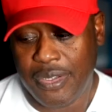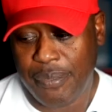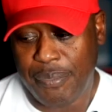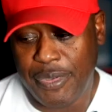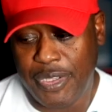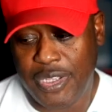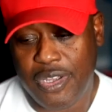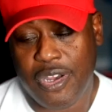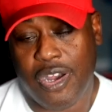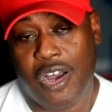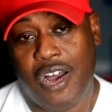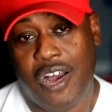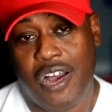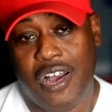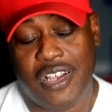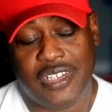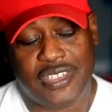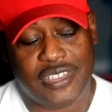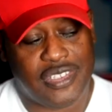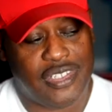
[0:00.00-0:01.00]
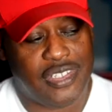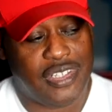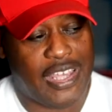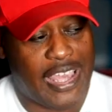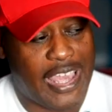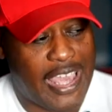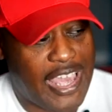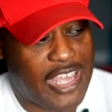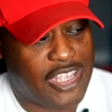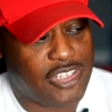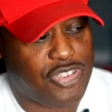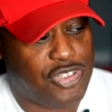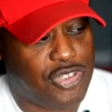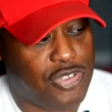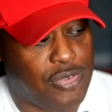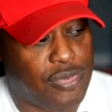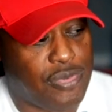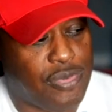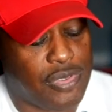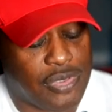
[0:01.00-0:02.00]
Because as
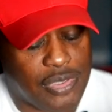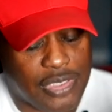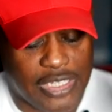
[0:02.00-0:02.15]
you,